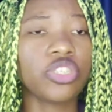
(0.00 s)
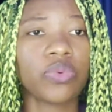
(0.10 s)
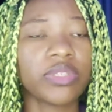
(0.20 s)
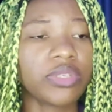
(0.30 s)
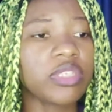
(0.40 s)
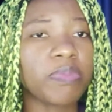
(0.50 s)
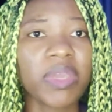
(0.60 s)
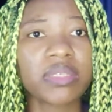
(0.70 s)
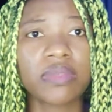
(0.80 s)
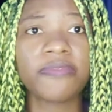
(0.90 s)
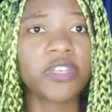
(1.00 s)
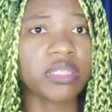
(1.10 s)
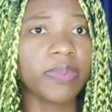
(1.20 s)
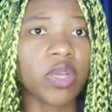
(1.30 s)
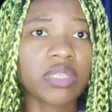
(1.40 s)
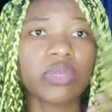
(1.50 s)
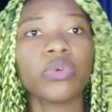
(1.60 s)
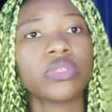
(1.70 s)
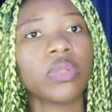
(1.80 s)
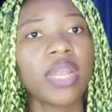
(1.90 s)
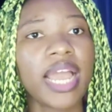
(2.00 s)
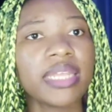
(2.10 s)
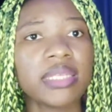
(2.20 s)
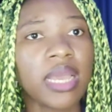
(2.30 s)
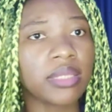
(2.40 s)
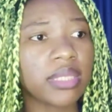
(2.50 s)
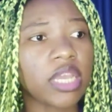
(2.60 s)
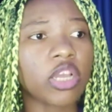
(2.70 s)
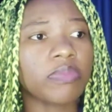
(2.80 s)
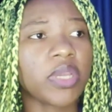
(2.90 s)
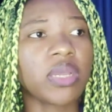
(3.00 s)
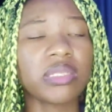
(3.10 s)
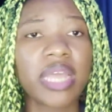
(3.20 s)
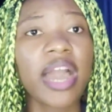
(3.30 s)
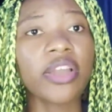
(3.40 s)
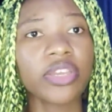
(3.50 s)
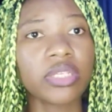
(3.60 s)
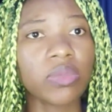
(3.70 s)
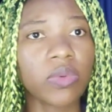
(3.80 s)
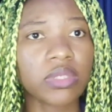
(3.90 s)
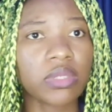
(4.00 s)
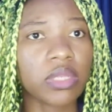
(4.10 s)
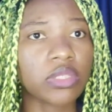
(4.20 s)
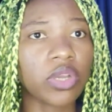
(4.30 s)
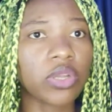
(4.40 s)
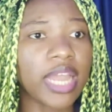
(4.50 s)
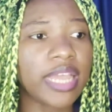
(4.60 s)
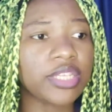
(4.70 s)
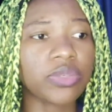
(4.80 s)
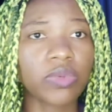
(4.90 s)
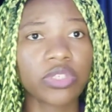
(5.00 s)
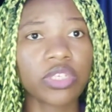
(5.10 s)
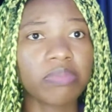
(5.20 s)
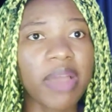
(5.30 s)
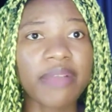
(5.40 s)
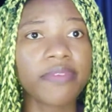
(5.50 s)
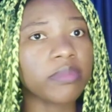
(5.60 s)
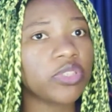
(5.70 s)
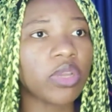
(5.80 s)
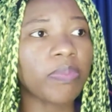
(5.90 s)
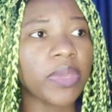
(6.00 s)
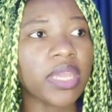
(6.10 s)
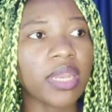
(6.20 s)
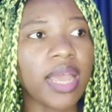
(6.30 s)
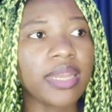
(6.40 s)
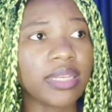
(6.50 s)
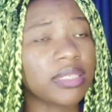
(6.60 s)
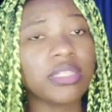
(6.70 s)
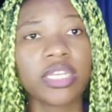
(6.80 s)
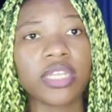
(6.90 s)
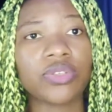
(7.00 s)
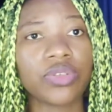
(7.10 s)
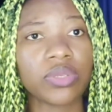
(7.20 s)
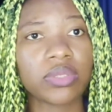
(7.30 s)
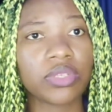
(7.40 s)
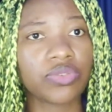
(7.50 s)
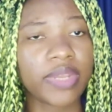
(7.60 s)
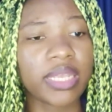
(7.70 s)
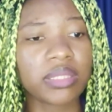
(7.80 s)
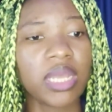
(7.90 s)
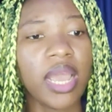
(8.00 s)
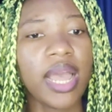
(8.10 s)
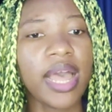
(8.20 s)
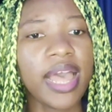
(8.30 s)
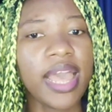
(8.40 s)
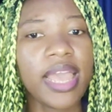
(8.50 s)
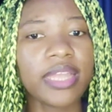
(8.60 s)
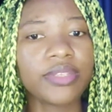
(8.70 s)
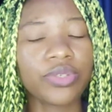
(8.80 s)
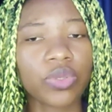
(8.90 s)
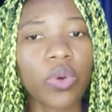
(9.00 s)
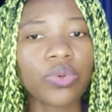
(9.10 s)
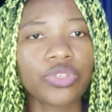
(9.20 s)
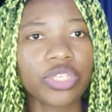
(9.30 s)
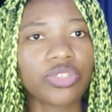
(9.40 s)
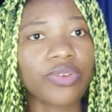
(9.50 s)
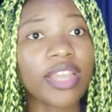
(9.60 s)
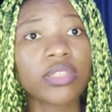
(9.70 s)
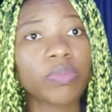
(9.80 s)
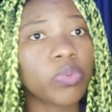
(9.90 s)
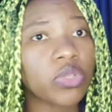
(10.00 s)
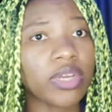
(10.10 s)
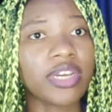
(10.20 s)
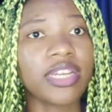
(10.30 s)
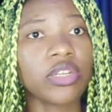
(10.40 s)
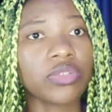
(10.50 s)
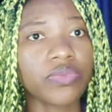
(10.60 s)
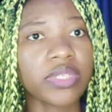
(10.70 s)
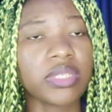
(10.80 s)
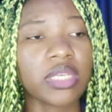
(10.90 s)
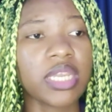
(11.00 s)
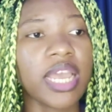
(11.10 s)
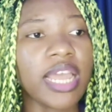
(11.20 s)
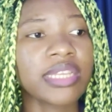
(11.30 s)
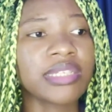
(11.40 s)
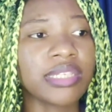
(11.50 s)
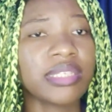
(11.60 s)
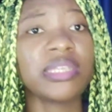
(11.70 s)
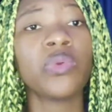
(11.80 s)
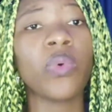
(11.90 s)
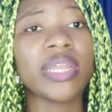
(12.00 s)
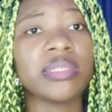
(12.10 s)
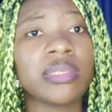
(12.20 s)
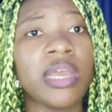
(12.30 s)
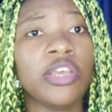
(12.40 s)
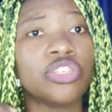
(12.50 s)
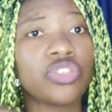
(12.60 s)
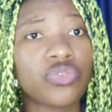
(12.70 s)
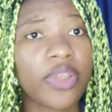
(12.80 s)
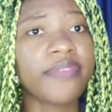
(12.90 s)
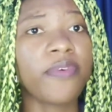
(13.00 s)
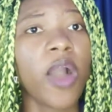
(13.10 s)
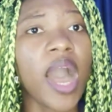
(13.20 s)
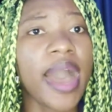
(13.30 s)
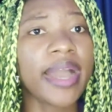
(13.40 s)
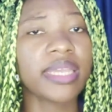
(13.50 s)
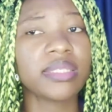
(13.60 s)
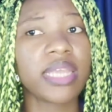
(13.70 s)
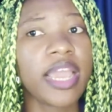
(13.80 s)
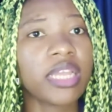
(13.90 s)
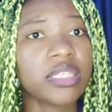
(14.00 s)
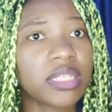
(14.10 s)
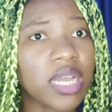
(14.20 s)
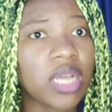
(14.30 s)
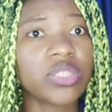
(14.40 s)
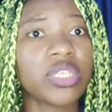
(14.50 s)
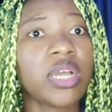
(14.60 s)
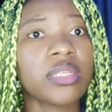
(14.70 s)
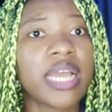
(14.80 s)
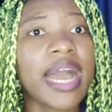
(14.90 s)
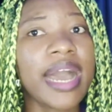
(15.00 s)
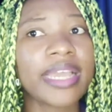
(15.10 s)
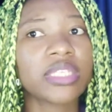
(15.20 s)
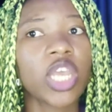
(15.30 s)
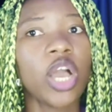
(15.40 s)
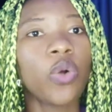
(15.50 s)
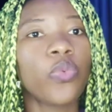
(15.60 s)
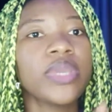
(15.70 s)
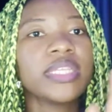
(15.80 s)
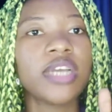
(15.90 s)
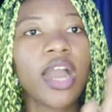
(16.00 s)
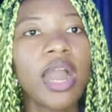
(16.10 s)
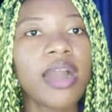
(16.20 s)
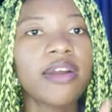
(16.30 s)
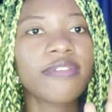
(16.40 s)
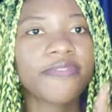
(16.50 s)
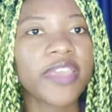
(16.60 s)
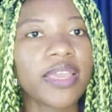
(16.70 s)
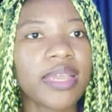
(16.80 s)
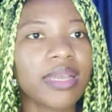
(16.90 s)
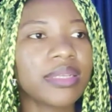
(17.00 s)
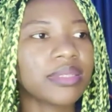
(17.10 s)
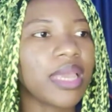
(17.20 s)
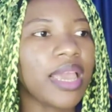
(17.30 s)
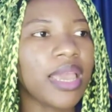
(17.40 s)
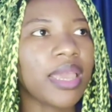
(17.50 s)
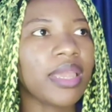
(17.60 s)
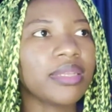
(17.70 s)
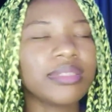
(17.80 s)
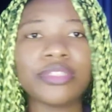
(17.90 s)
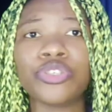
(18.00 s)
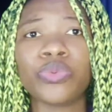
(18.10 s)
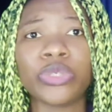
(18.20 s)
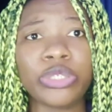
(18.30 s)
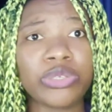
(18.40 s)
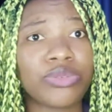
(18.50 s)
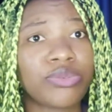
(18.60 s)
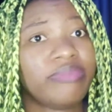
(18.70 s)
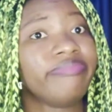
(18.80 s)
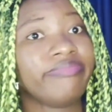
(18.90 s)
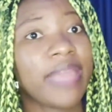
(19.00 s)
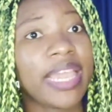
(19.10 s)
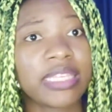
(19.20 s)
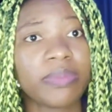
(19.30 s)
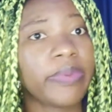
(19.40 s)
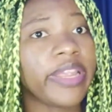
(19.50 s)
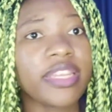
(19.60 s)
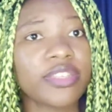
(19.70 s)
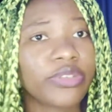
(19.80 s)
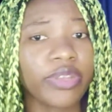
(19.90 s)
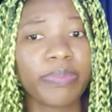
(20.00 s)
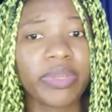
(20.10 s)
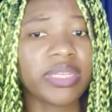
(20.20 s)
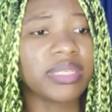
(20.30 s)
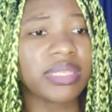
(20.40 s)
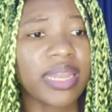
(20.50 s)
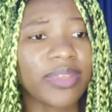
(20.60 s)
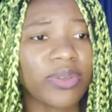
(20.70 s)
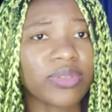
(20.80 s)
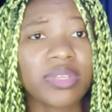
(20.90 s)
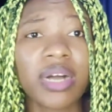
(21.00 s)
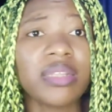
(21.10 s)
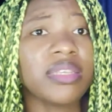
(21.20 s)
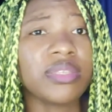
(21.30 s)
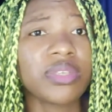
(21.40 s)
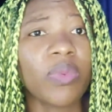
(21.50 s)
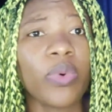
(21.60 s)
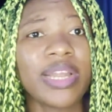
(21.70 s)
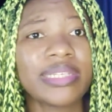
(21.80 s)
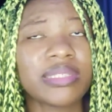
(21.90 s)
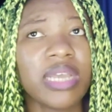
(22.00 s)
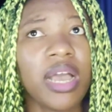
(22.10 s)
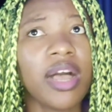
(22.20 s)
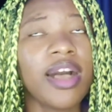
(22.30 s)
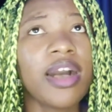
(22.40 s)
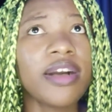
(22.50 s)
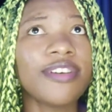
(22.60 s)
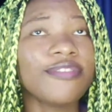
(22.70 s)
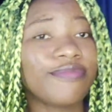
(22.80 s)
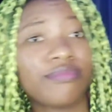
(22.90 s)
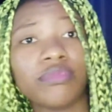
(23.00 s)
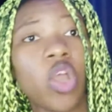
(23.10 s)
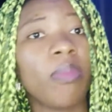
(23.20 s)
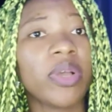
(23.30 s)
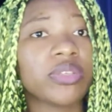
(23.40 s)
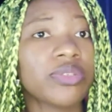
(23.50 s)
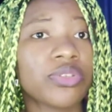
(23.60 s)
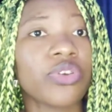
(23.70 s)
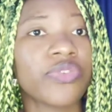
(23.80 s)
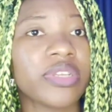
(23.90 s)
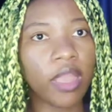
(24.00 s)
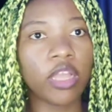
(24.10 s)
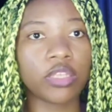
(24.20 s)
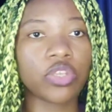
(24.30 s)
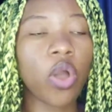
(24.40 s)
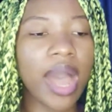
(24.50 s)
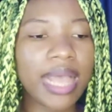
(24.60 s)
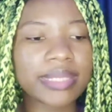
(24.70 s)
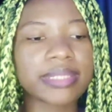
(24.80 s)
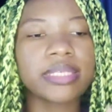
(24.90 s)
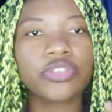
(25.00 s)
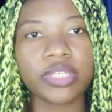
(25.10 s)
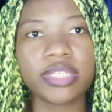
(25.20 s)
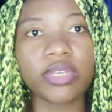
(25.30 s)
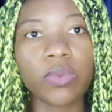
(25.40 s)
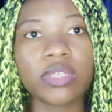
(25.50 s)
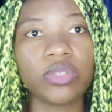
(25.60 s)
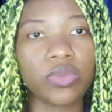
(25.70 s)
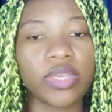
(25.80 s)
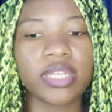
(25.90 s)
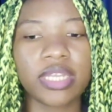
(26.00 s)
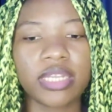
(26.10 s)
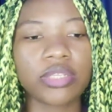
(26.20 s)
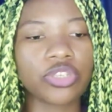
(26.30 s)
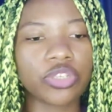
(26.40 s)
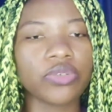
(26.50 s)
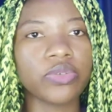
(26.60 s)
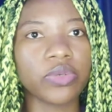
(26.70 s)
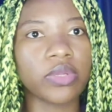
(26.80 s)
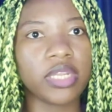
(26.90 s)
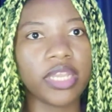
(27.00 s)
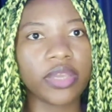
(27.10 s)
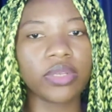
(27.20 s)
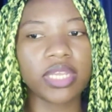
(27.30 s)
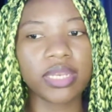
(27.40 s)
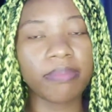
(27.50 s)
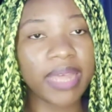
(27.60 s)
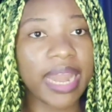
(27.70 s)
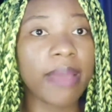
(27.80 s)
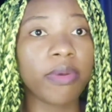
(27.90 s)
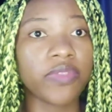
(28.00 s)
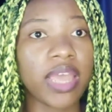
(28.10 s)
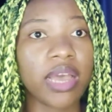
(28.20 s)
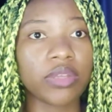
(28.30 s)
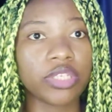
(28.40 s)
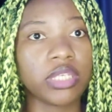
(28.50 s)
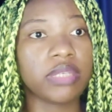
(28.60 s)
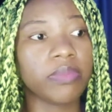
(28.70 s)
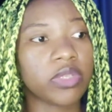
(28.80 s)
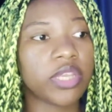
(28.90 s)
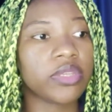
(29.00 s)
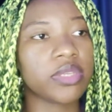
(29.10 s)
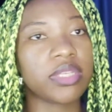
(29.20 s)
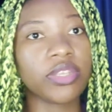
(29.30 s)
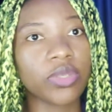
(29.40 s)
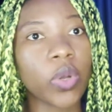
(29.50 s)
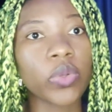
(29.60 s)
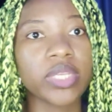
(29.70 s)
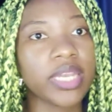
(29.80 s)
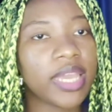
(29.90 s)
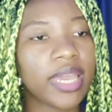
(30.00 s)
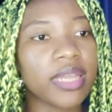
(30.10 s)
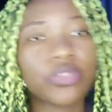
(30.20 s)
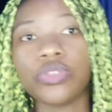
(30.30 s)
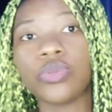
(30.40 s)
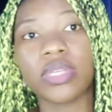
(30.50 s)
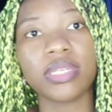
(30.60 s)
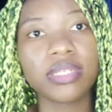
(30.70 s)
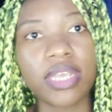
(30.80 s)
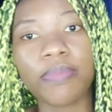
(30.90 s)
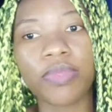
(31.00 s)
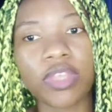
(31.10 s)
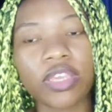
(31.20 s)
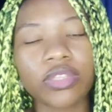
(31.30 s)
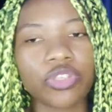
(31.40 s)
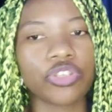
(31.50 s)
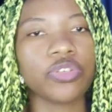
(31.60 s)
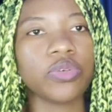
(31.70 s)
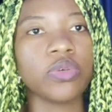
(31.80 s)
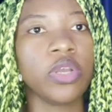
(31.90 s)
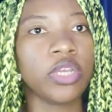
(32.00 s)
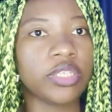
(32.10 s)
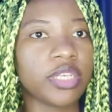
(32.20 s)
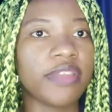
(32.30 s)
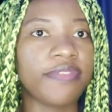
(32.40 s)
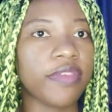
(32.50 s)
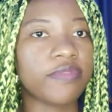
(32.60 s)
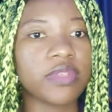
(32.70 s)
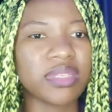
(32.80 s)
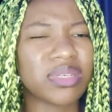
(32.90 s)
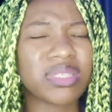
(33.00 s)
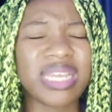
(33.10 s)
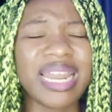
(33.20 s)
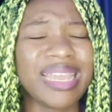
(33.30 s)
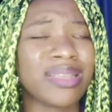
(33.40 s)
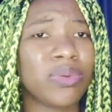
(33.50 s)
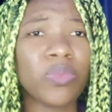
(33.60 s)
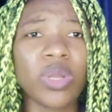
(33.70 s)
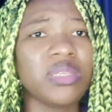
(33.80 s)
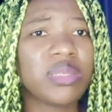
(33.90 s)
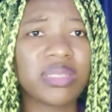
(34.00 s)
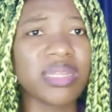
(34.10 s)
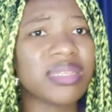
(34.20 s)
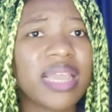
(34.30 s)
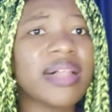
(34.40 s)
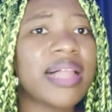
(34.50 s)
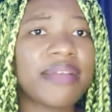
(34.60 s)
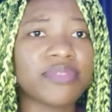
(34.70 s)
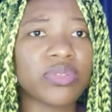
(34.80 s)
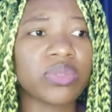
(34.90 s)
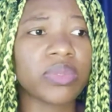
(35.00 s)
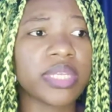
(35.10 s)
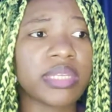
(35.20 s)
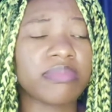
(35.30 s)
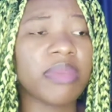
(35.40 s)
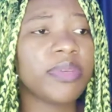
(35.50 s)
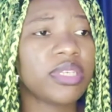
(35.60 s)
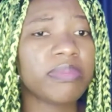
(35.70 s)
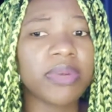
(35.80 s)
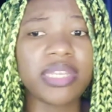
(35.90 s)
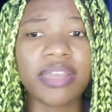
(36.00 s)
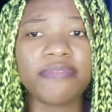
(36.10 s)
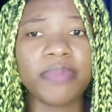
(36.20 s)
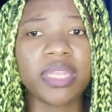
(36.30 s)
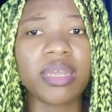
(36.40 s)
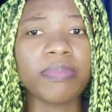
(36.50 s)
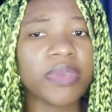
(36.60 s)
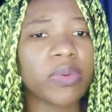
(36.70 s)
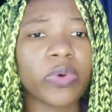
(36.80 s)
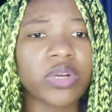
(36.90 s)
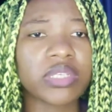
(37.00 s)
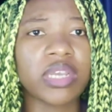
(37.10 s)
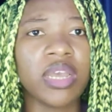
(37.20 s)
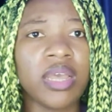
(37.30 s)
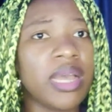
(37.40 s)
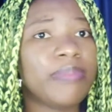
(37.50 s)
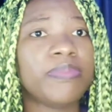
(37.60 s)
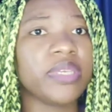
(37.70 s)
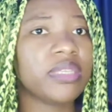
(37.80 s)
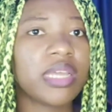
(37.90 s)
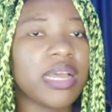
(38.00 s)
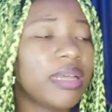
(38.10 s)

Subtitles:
she was just pissed, first because there was no light, second because the ironing was not done and she was just back from shopping and needed to use the dress. And so she tried to put her hand on Christine, and Christine went straight for her eyes and gouged out her eyes with her fingers. And she was just explaining to the police like you're telling someone a normal story. So as Christine was doing that to Leonie, the madam of the house, she simultaneously told Leah to do the same thing to Genevieve, the daughter. Like, what does that girl have to do with it? Maybe she might have been a B-word, being